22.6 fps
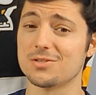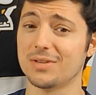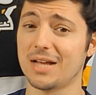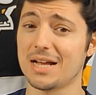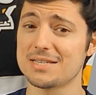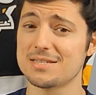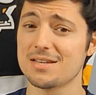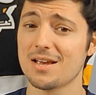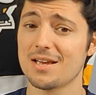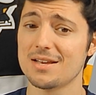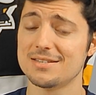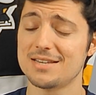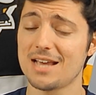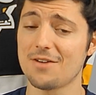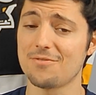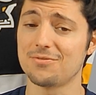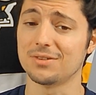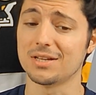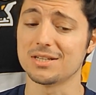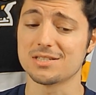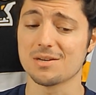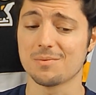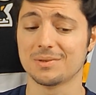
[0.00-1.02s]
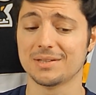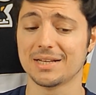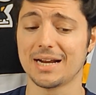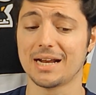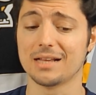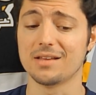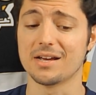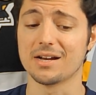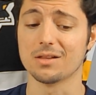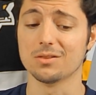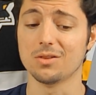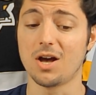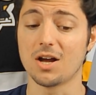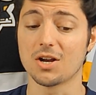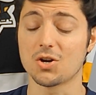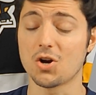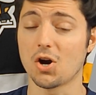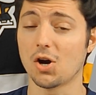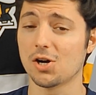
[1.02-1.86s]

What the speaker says: So that's definitely someone that I like a lot.